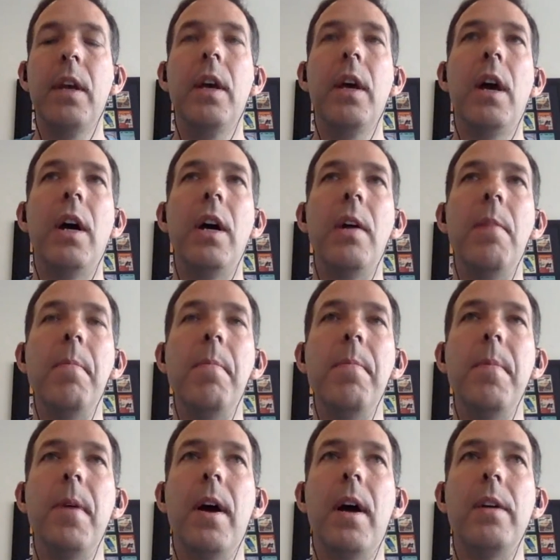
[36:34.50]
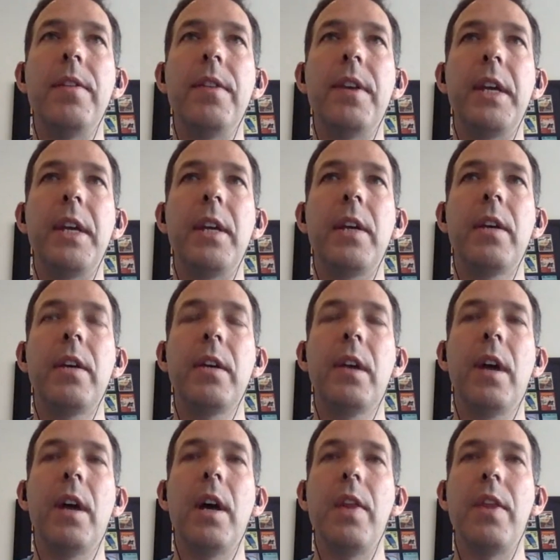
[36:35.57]
I think
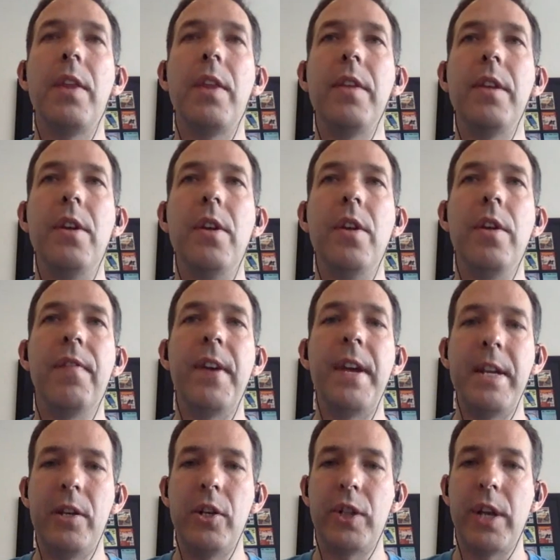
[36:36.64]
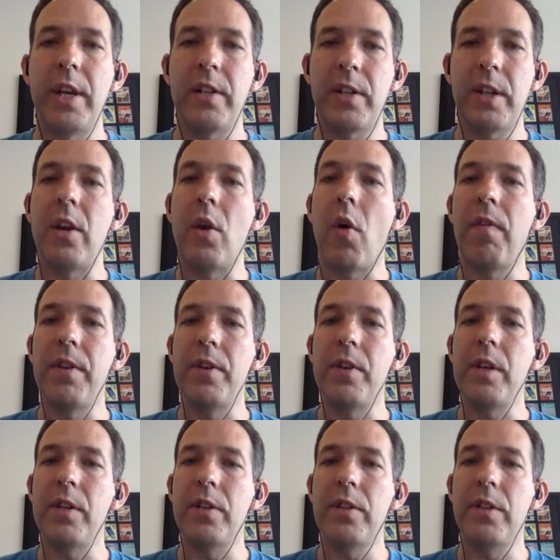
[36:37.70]
that the feature sets in Office
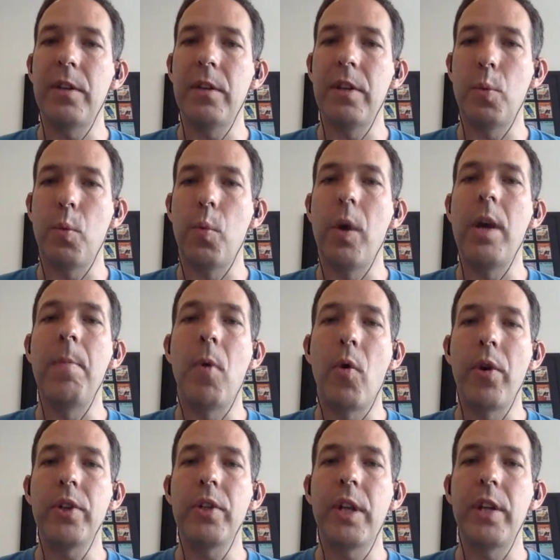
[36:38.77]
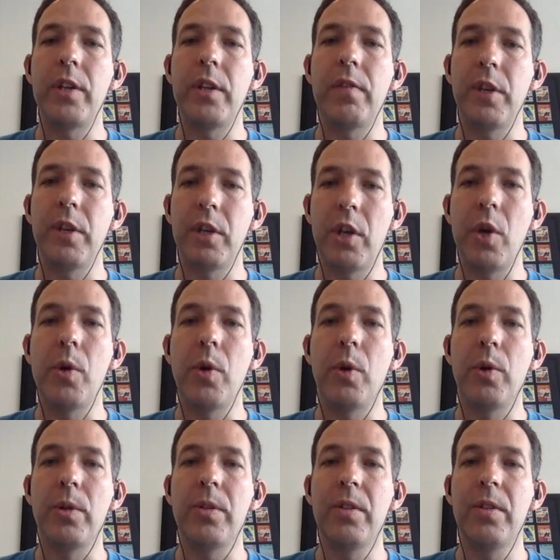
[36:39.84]
is way more extensive than
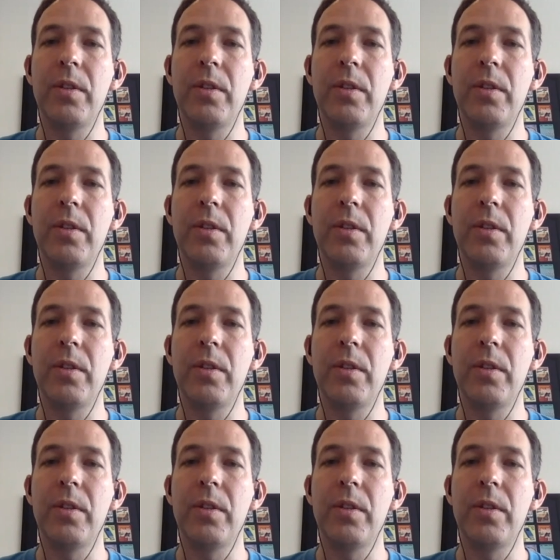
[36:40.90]
Google.